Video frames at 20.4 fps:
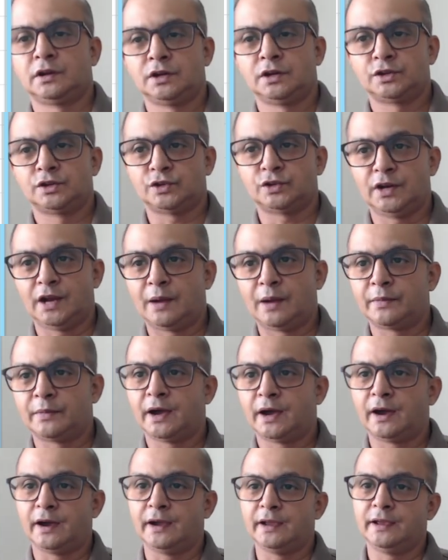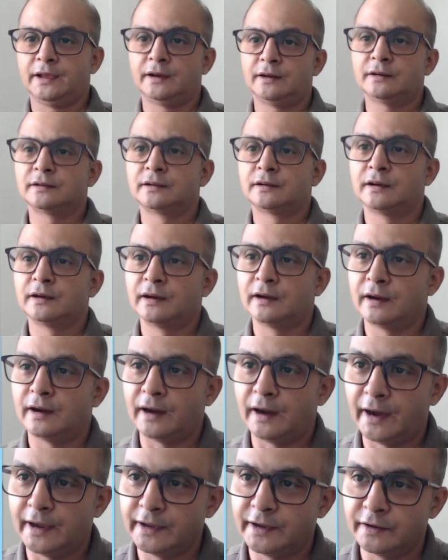So lambda I are
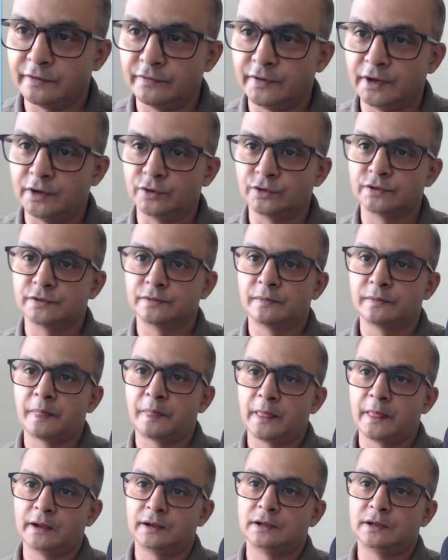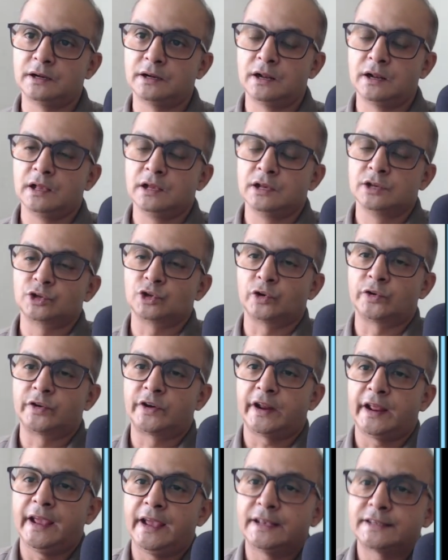eigenvalues. So
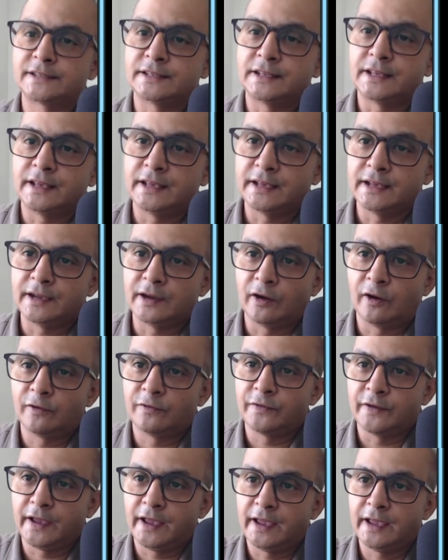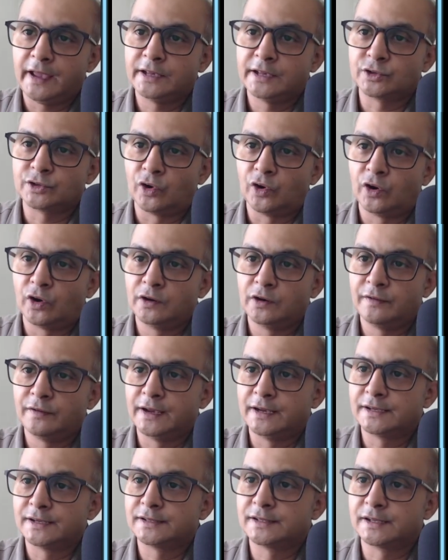trace of A is
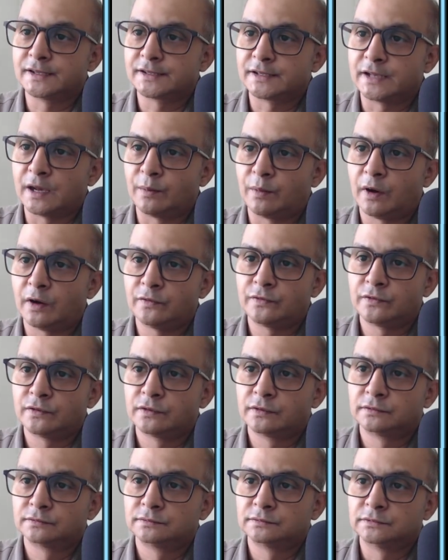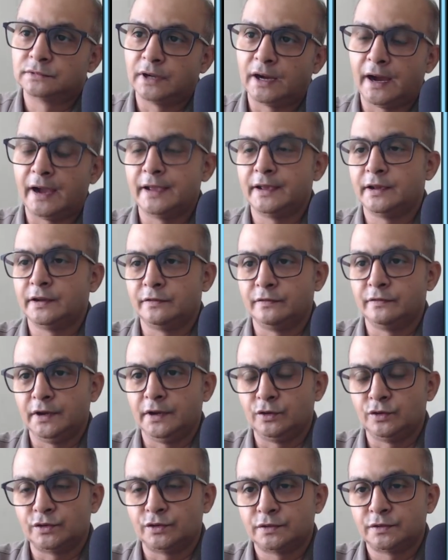always the sum of
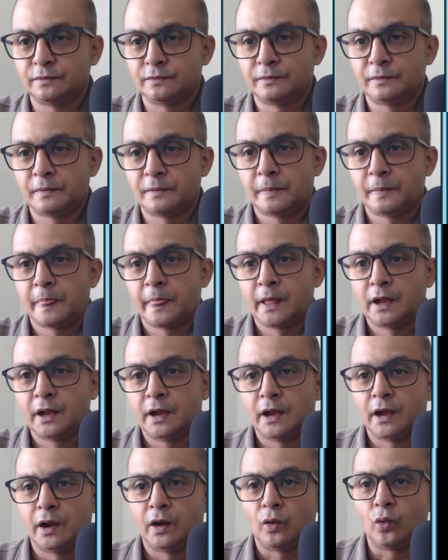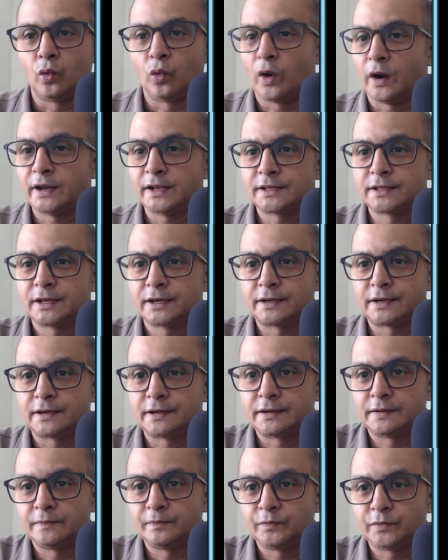eigenvalues. What is the
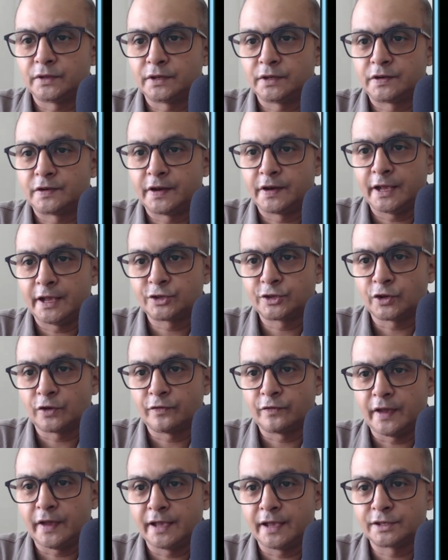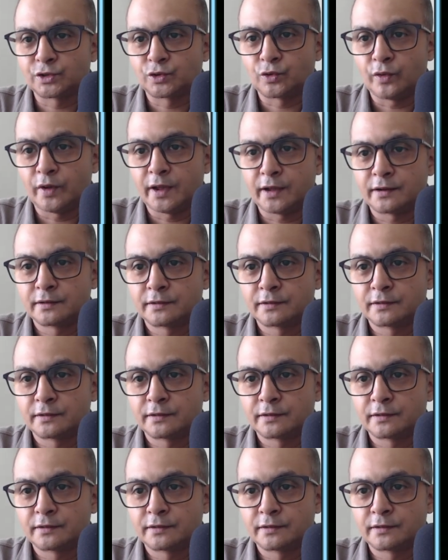trace of A square?